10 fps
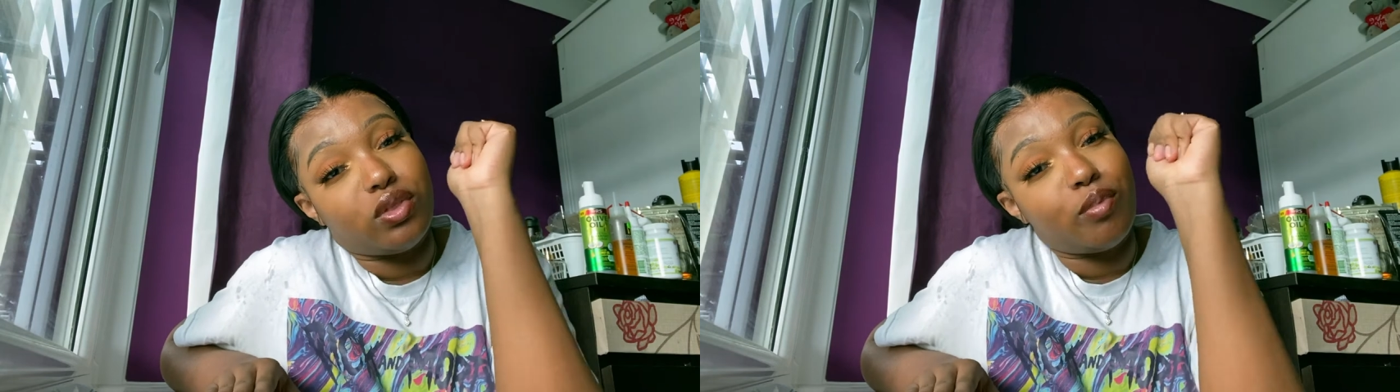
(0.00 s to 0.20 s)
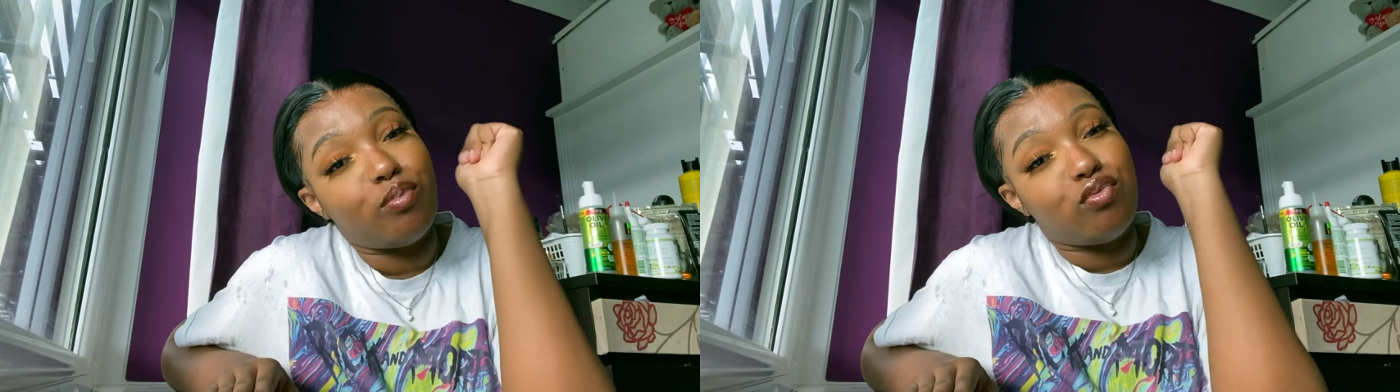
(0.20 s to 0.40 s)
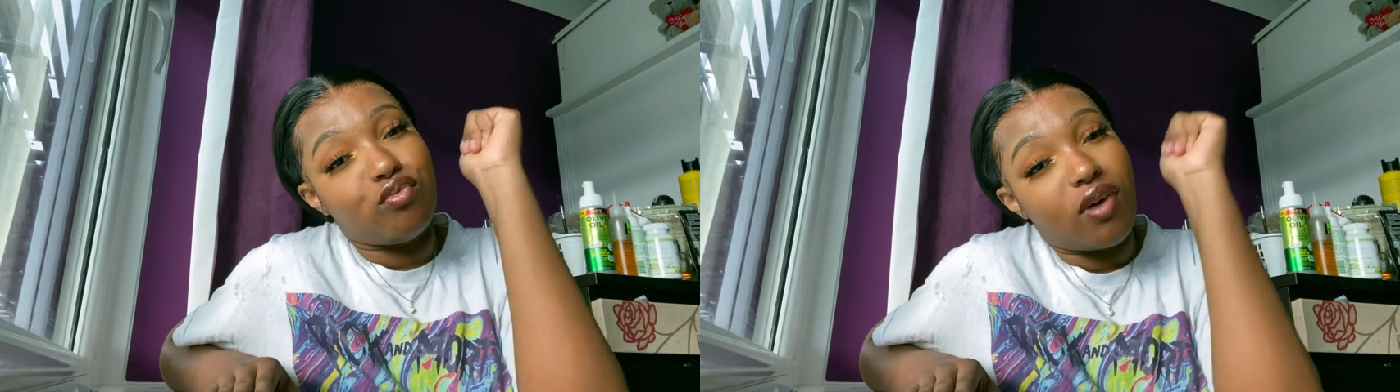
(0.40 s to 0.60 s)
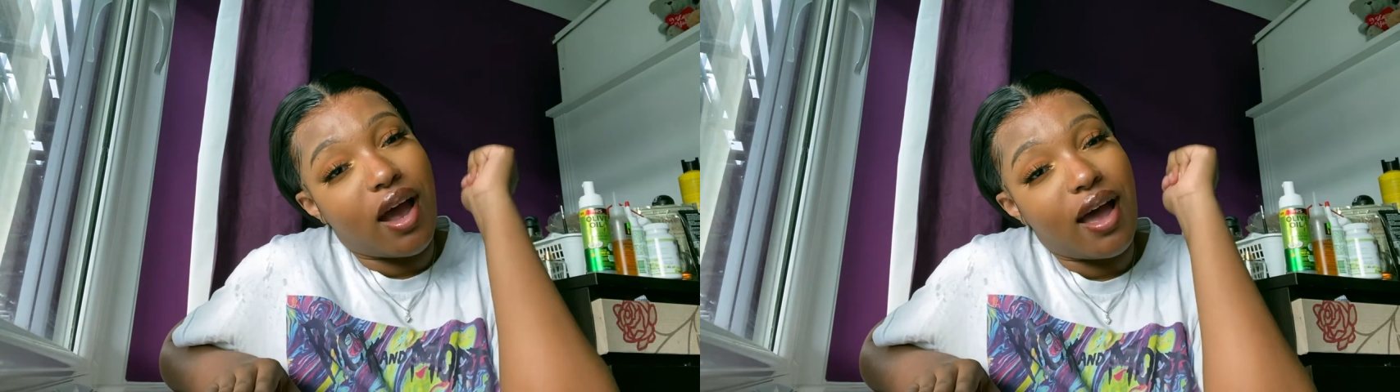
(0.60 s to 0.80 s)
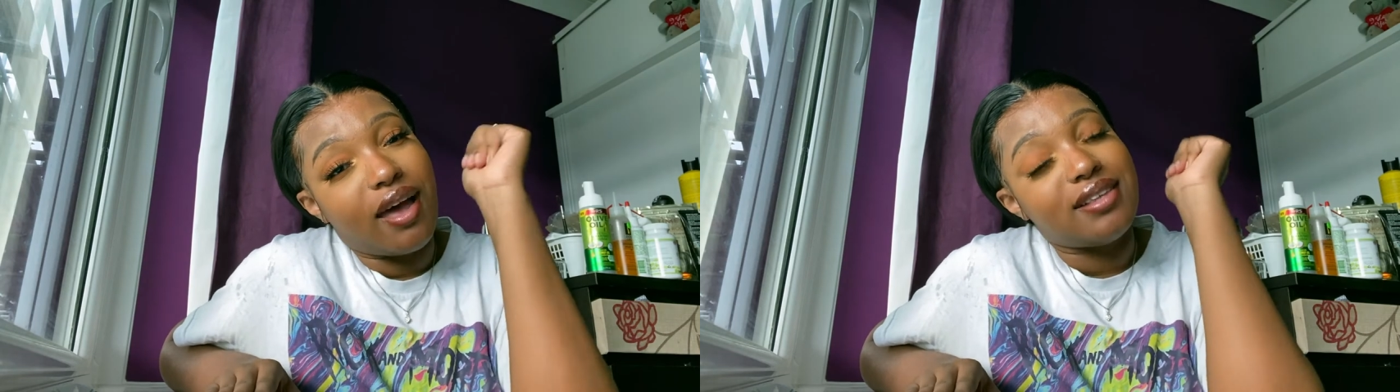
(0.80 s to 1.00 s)
the
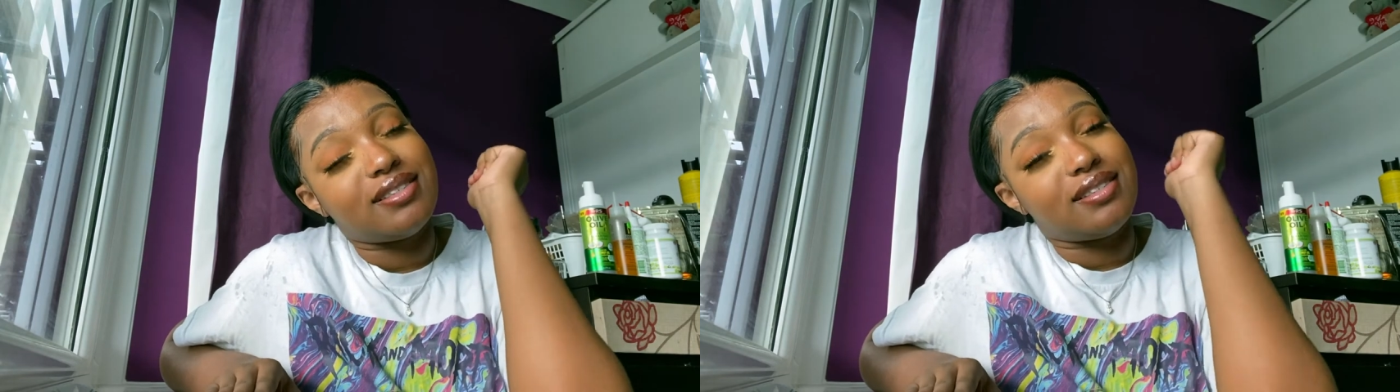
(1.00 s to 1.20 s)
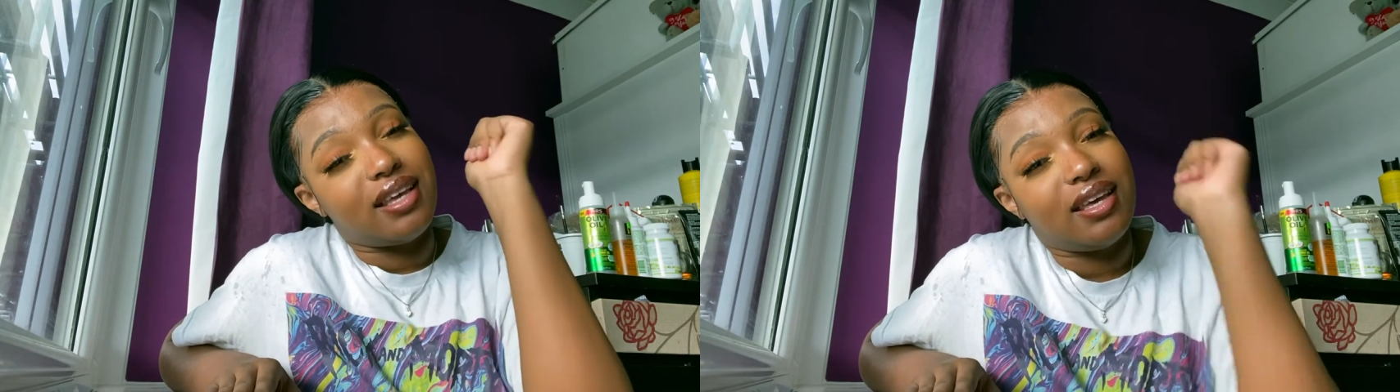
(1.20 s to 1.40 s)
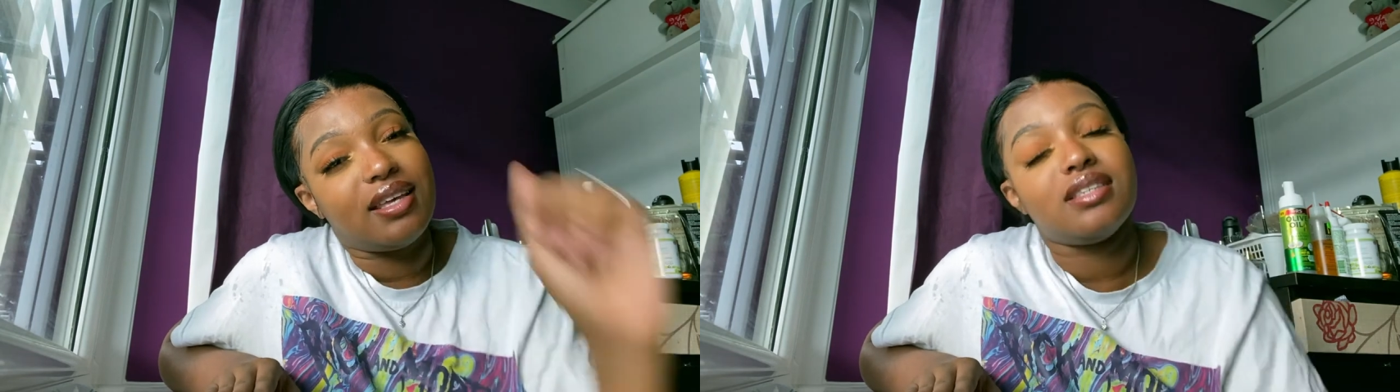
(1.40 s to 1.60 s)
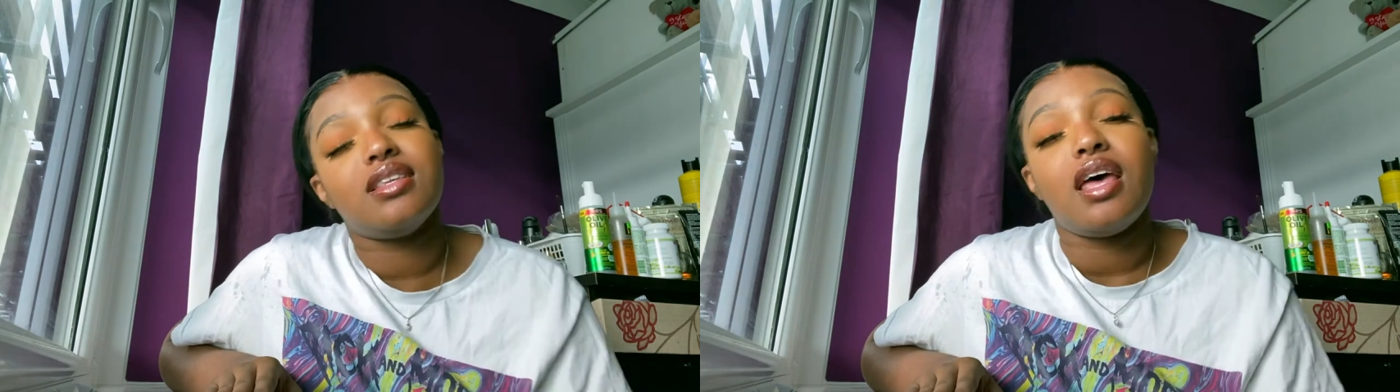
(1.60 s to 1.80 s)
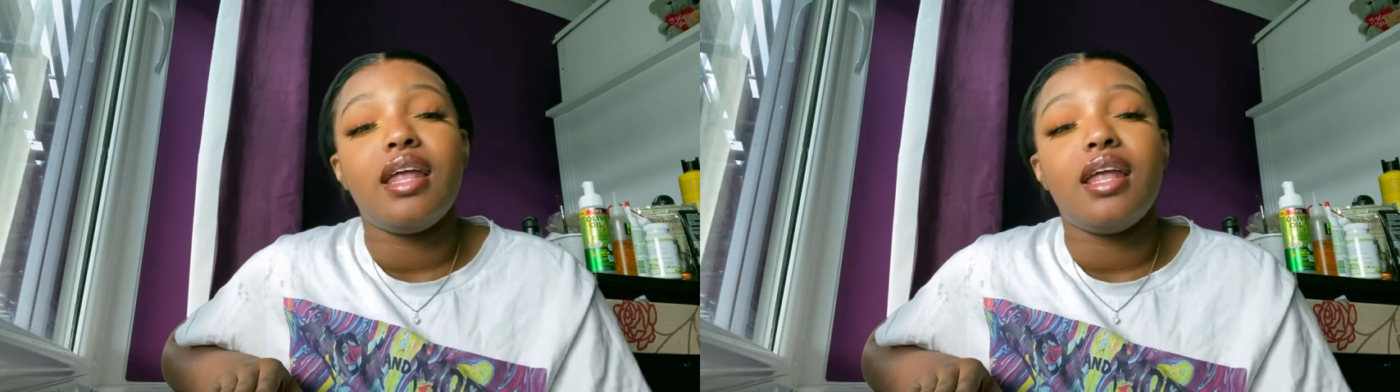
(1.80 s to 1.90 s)
prizes.